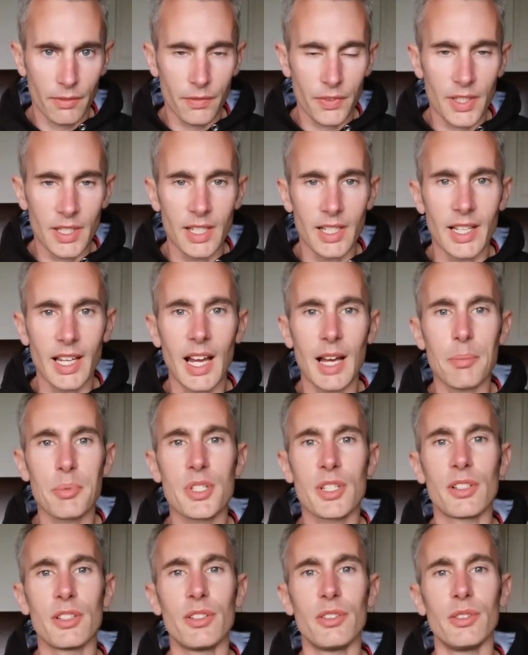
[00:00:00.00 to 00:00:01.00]
Feeling
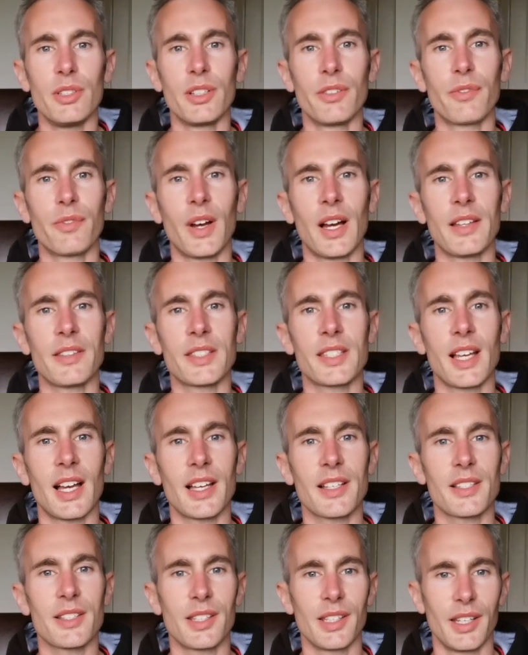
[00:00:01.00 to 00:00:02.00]
absolutely
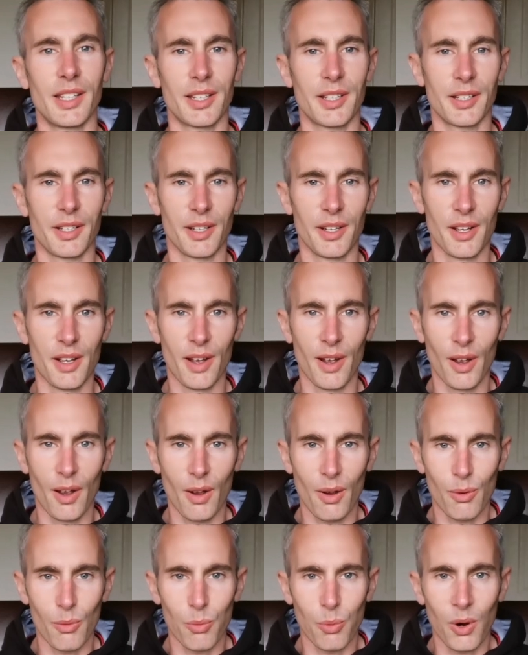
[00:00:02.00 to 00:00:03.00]
fantastic,
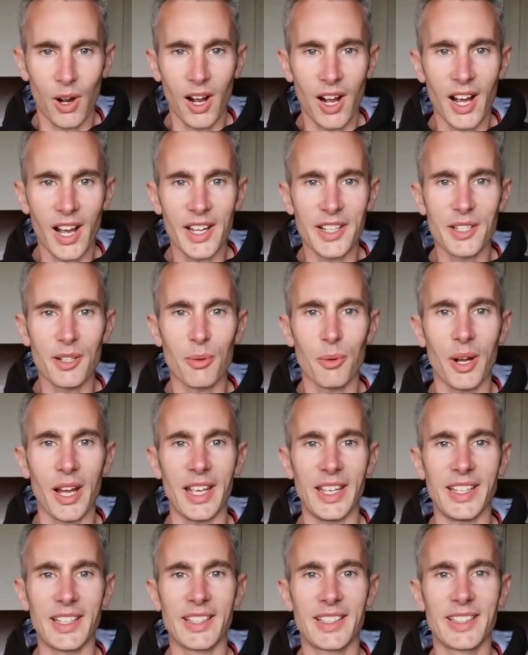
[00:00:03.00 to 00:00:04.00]
wide
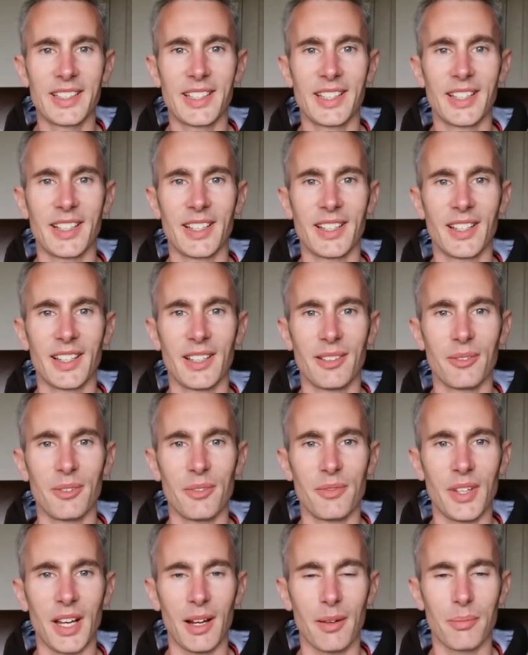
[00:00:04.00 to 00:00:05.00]
awake
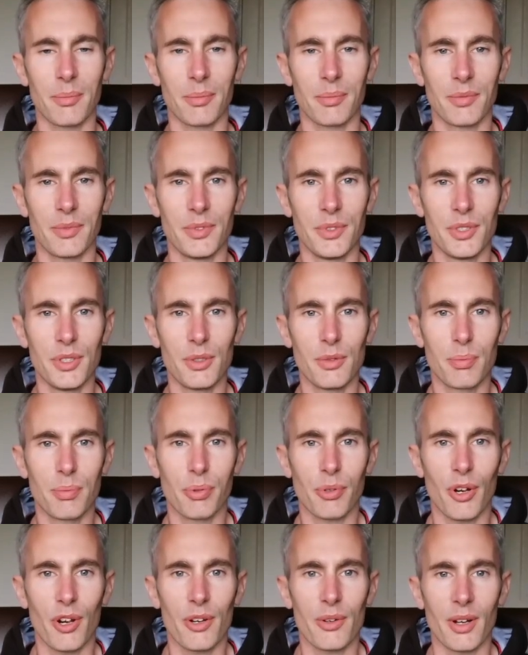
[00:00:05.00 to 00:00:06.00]
with that new
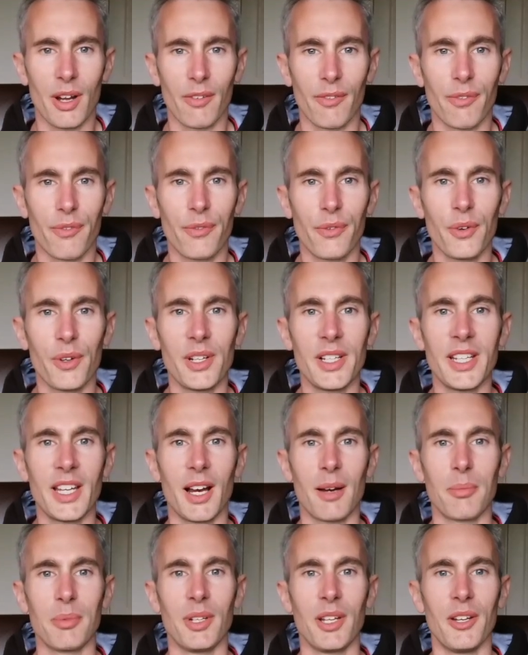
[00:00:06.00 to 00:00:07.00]
program fully
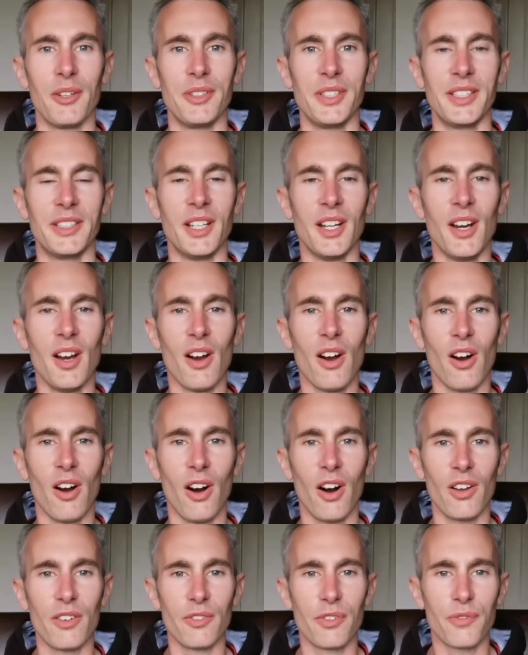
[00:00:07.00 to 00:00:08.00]
uploaded
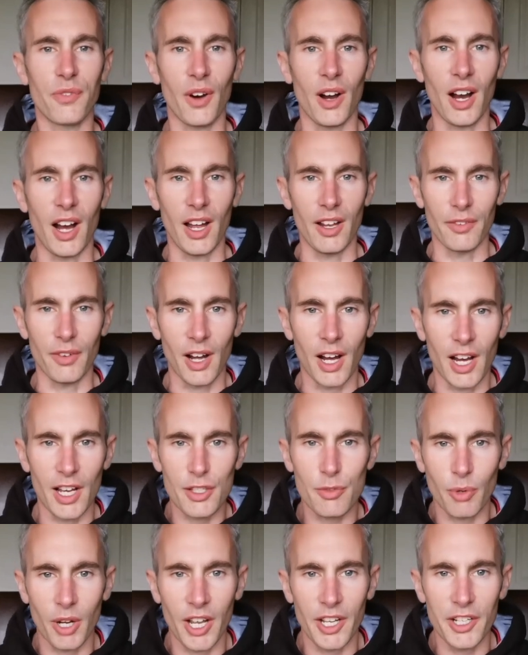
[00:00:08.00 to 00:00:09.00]
On 5.
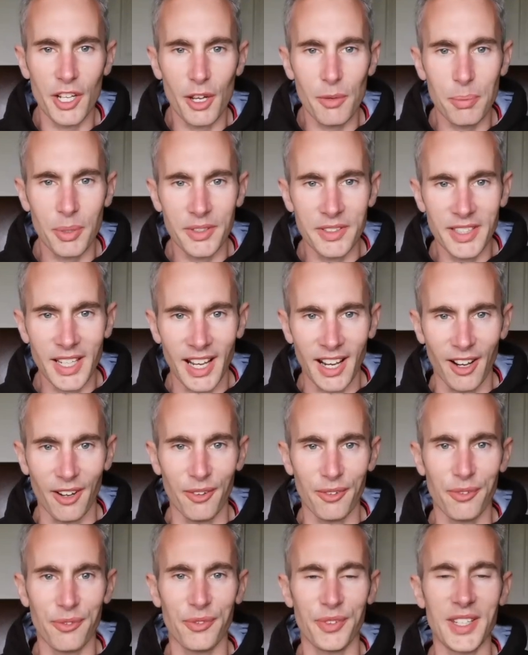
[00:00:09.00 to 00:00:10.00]
Eyes wide open
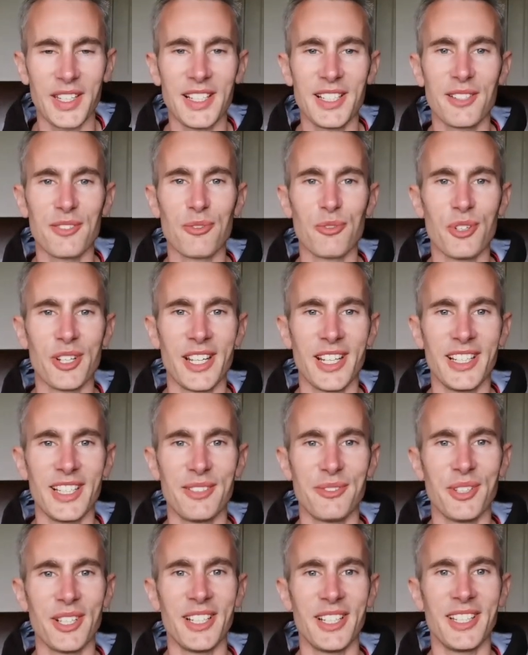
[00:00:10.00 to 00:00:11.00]
now. Feeling
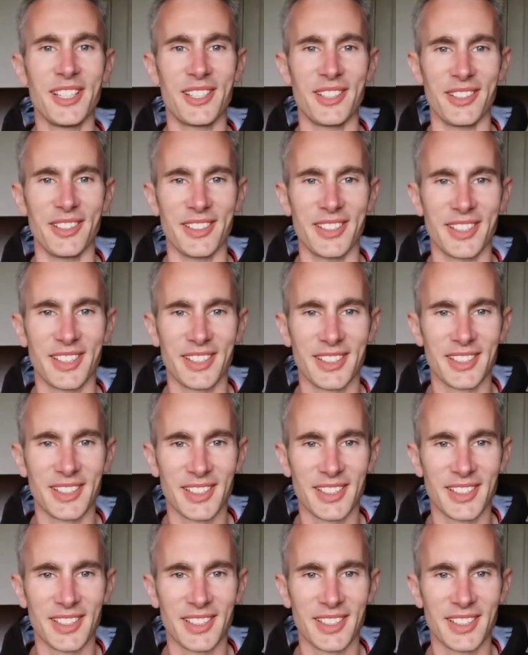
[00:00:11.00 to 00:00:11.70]
really, really good.